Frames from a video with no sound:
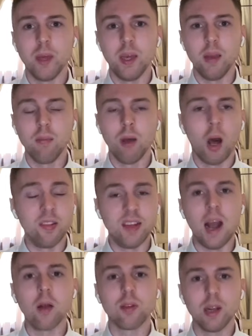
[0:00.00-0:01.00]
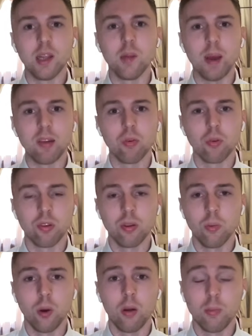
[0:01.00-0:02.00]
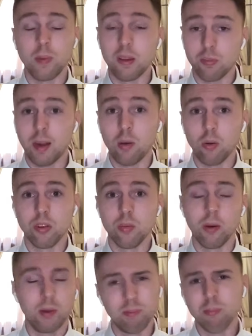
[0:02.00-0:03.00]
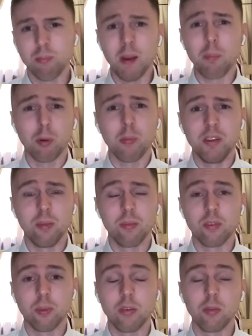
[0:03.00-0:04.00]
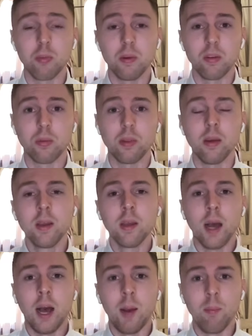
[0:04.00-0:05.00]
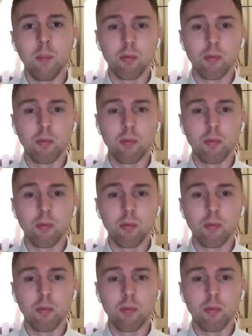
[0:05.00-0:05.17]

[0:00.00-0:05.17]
be undoubtedly the best horse in the world, best flat horse in the world. Probably jumps as well, to be honest with you.